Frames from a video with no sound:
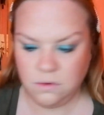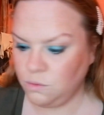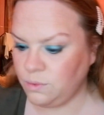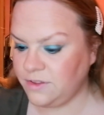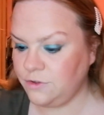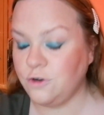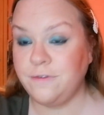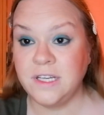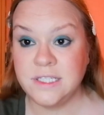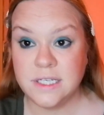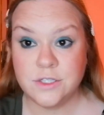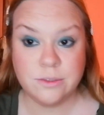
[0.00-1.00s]
with your
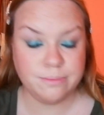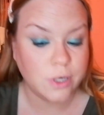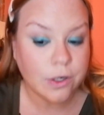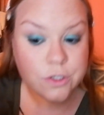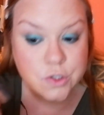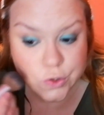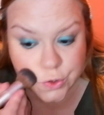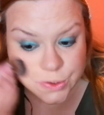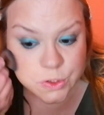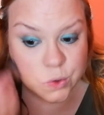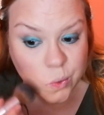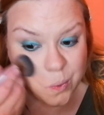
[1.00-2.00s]
foundation brush,
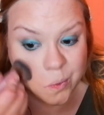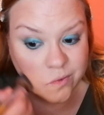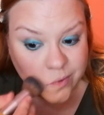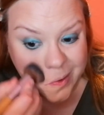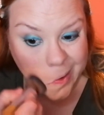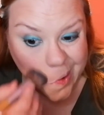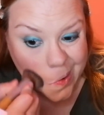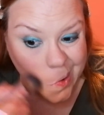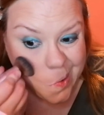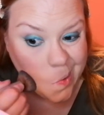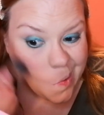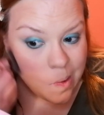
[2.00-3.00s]
just go over it
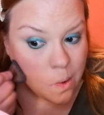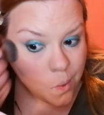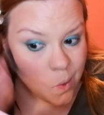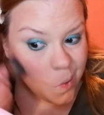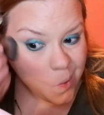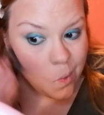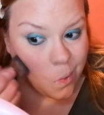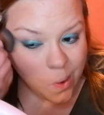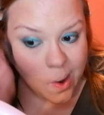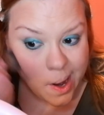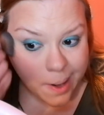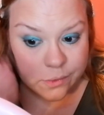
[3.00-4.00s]

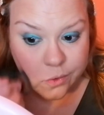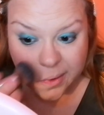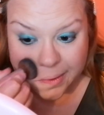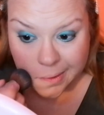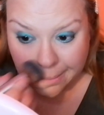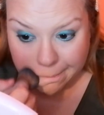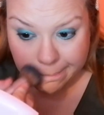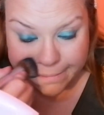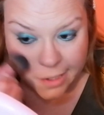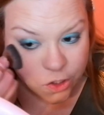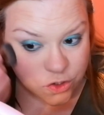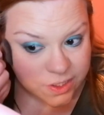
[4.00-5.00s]
and just
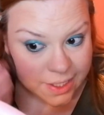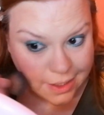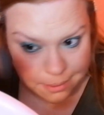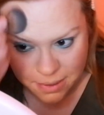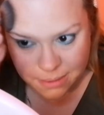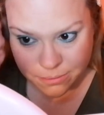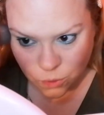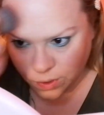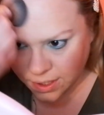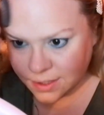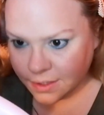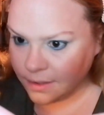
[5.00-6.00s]
merge in a bit
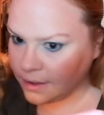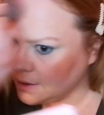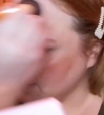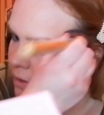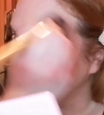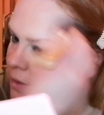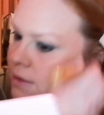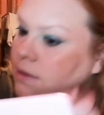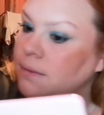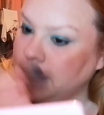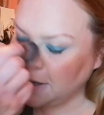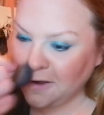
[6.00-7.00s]
more.
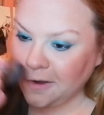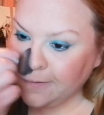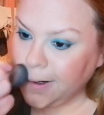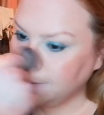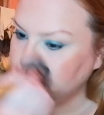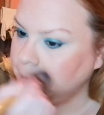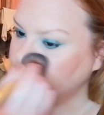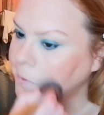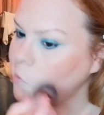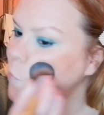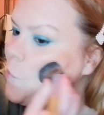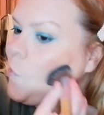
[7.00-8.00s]
But if you're not